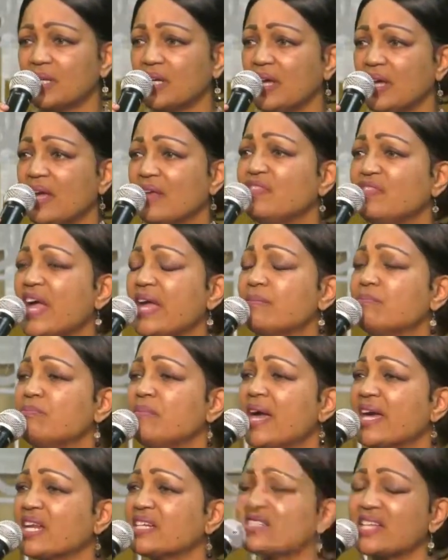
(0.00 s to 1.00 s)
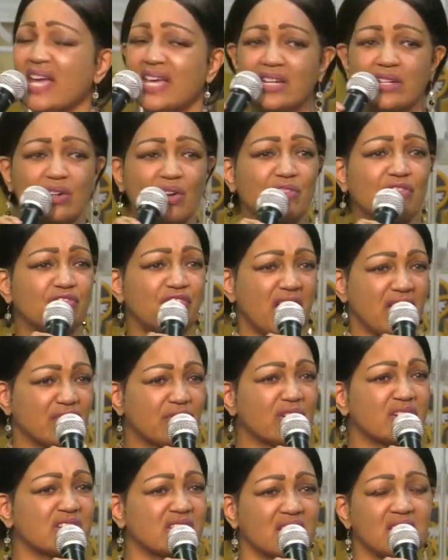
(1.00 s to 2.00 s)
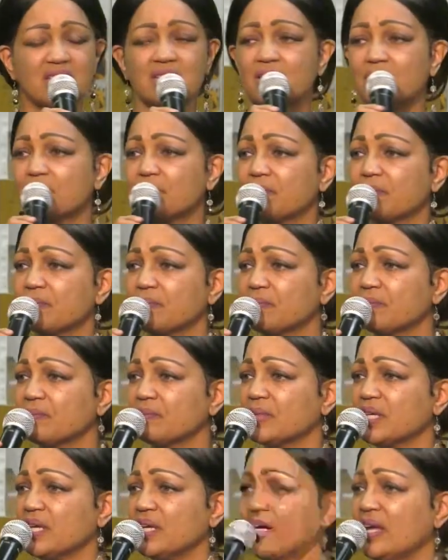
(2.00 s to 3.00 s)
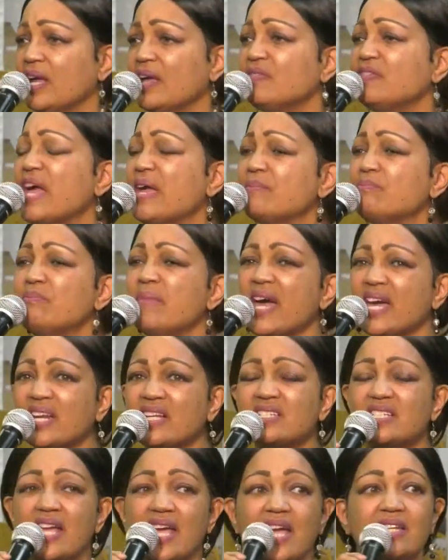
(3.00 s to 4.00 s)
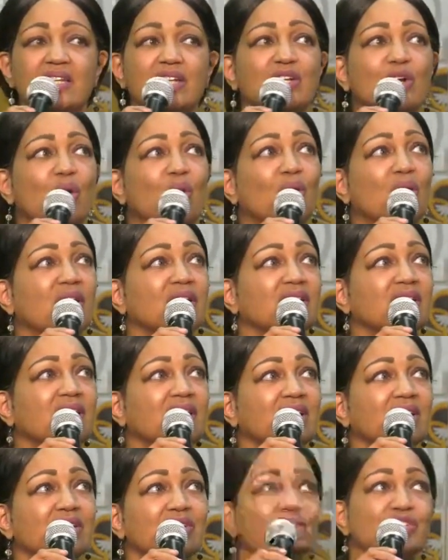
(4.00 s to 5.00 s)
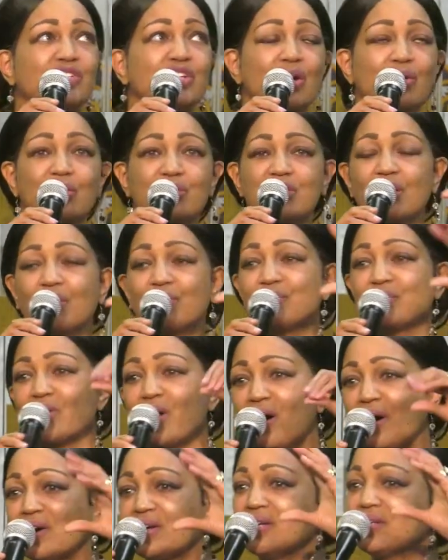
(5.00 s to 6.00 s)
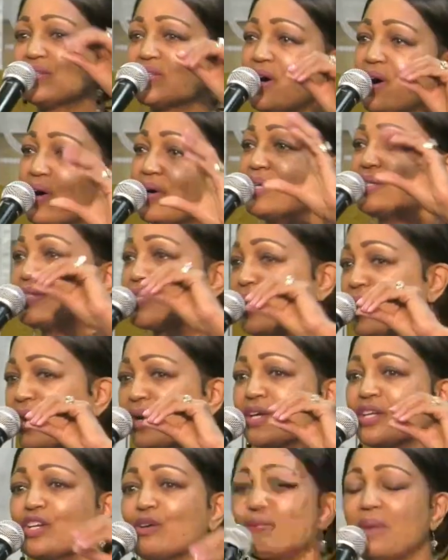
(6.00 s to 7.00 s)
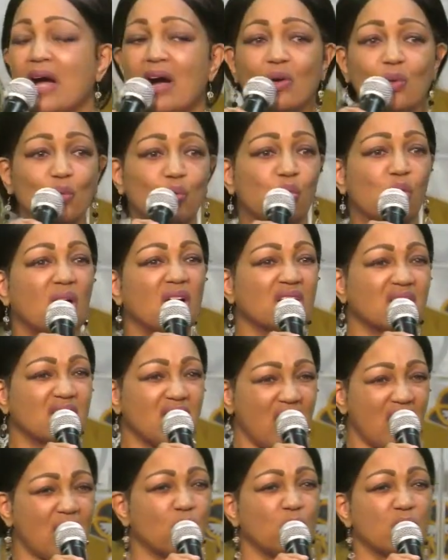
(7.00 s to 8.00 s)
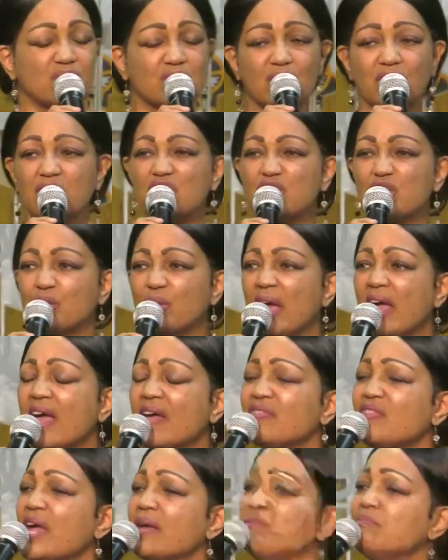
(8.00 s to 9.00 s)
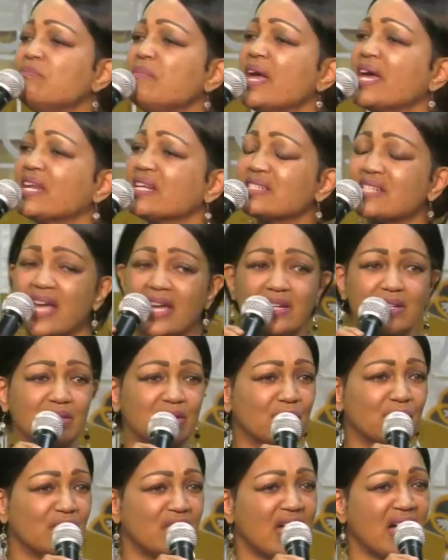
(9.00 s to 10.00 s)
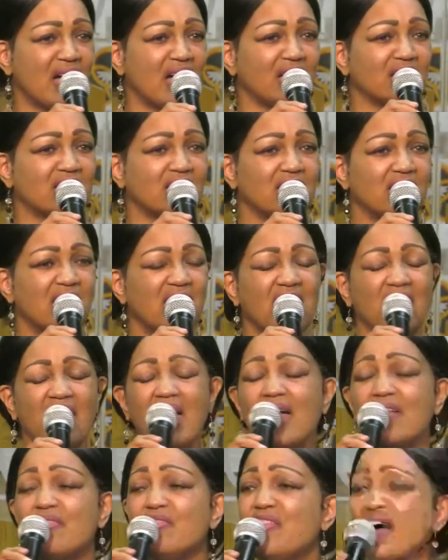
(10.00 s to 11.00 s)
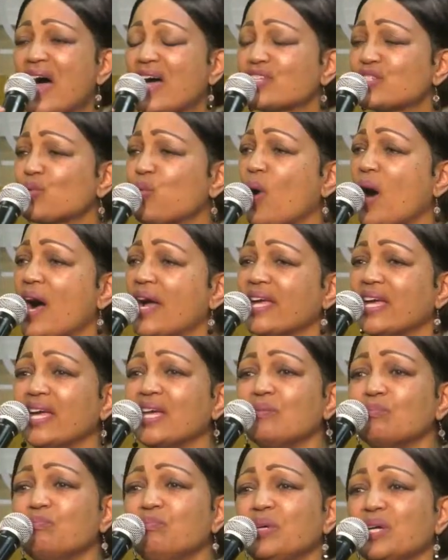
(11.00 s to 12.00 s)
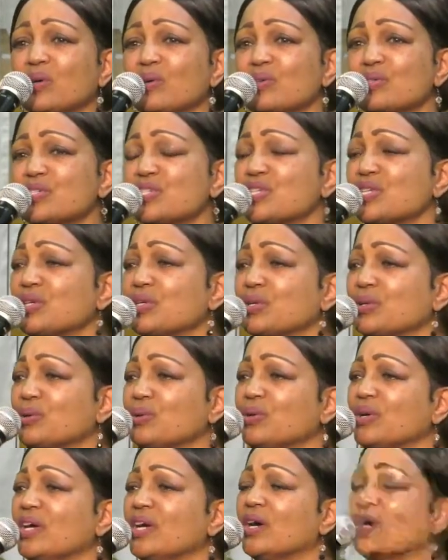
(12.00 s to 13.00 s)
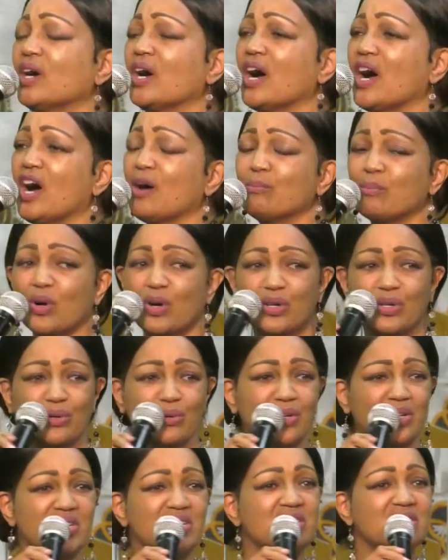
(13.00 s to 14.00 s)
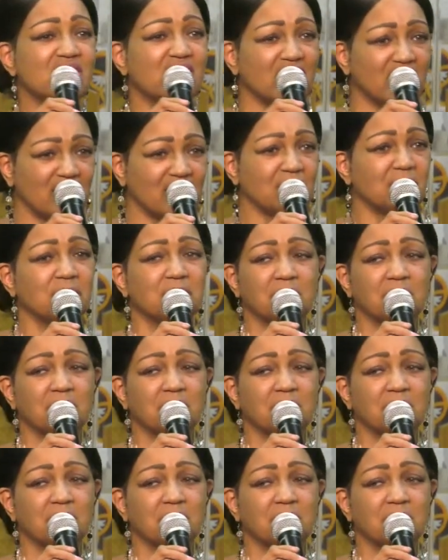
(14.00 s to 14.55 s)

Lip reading: They meditated on favoritism. They meditated on Joseph talking about what God was going to do. They meditated on that. And that's why it built to a murderous scheme.